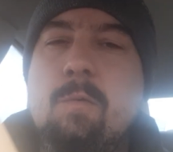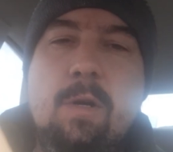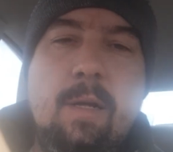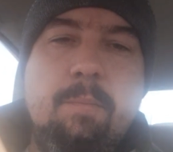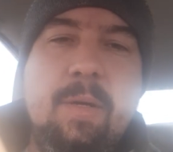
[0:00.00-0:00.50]

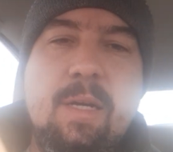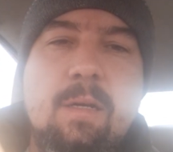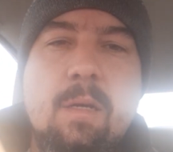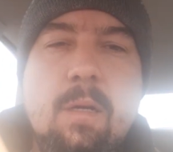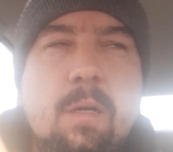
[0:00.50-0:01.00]
one of them big
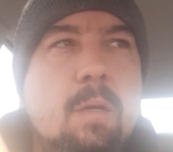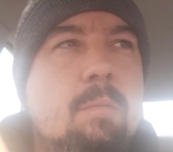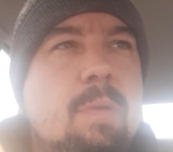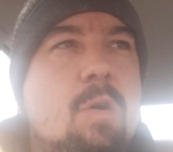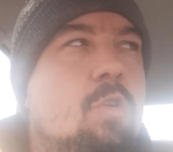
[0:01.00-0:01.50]

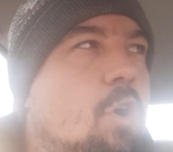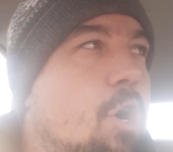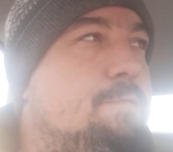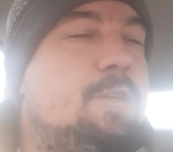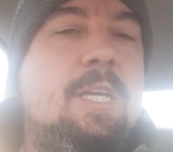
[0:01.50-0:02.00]
metal
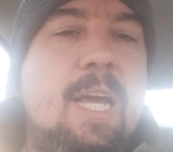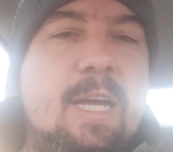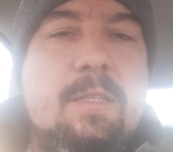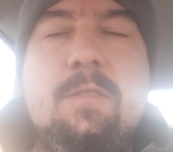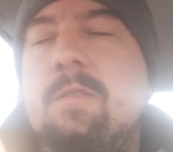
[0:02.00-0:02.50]
coffee
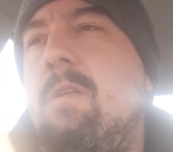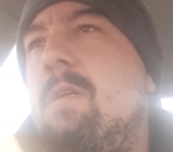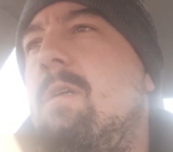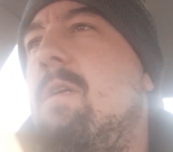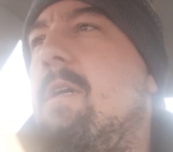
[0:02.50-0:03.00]
cans,
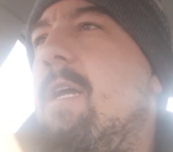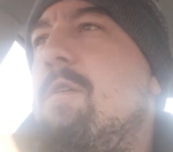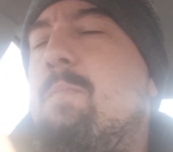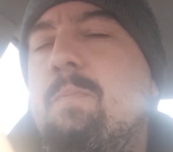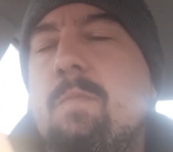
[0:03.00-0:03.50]
and
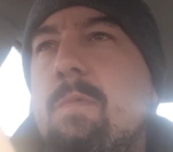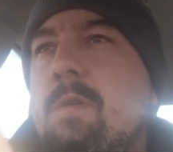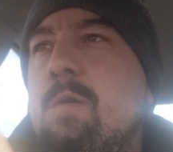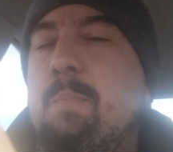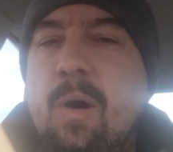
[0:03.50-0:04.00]
you
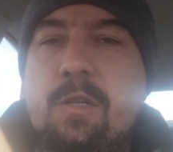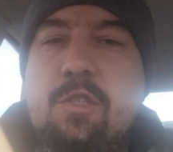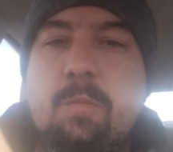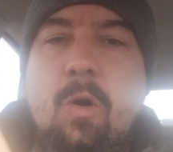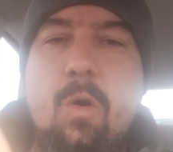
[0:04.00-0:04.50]

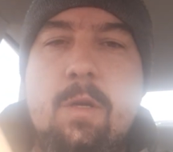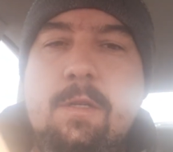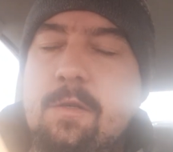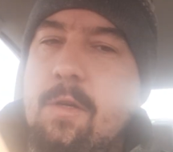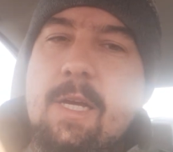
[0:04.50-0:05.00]
punch some hole.
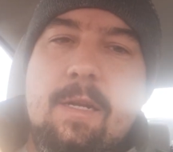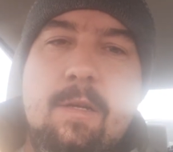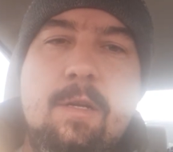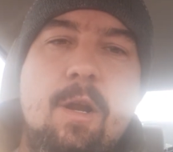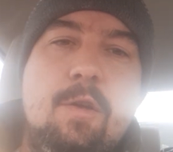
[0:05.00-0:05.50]

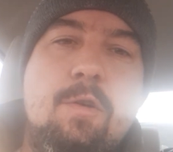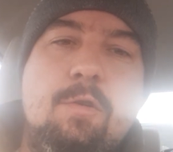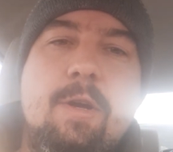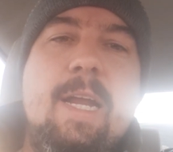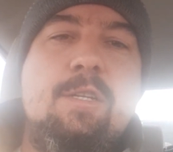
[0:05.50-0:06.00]
You
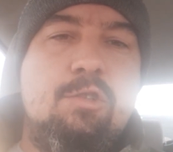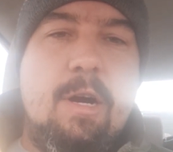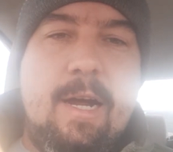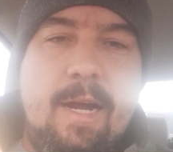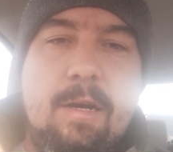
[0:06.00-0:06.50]
create a
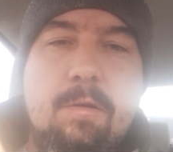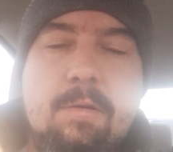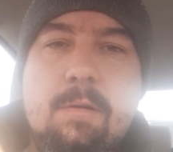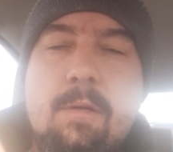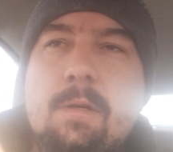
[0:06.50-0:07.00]
triangle,
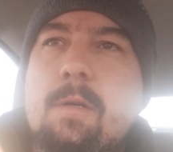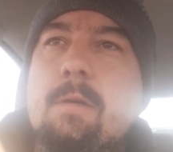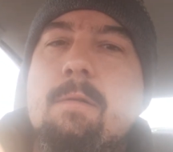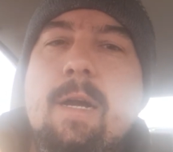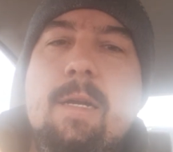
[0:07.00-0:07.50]

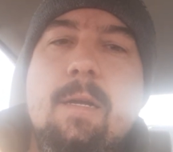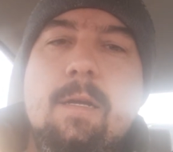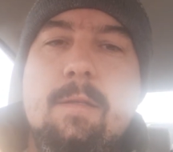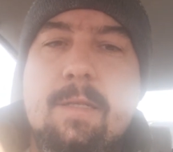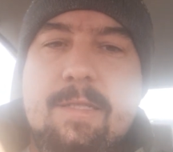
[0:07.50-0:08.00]
right?
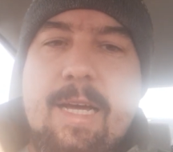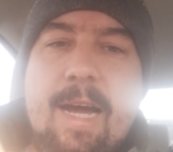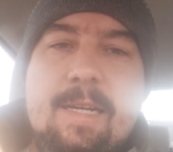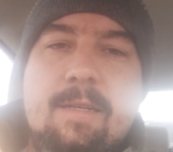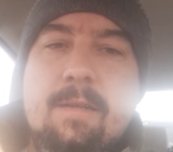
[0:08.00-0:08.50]
The side,